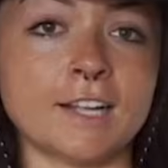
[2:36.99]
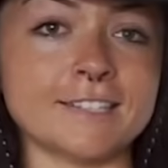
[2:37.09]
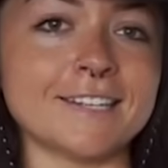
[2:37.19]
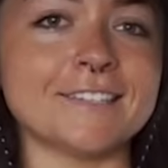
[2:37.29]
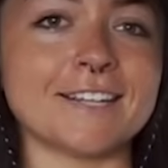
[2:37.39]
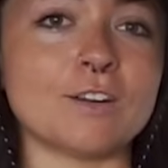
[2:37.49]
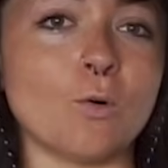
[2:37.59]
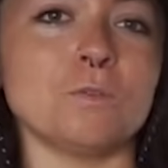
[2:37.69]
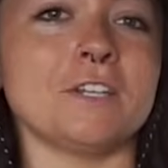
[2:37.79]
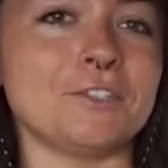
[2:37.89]
And since then,
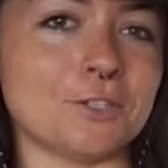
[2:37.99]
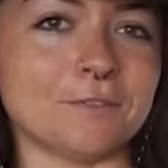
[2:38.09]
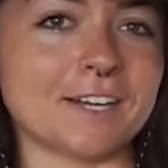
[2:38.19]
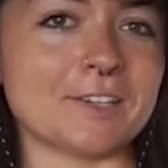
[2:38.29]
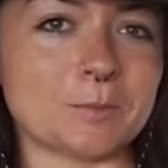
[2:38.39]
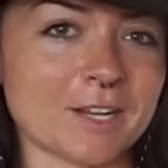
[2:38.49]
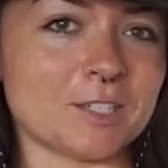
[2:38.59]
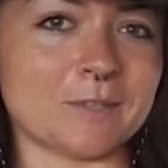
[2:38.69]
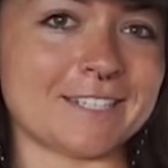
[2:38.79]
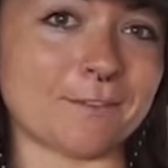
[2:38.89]
only juvenile
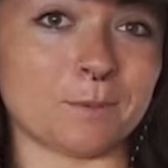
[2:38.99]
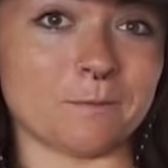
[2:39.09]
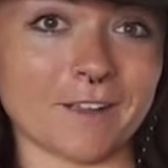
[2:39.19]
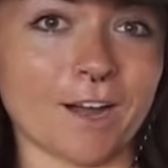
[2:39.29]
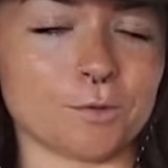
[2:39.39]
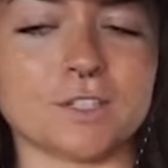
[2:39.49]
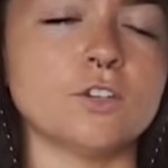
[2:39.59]
specimens have been found.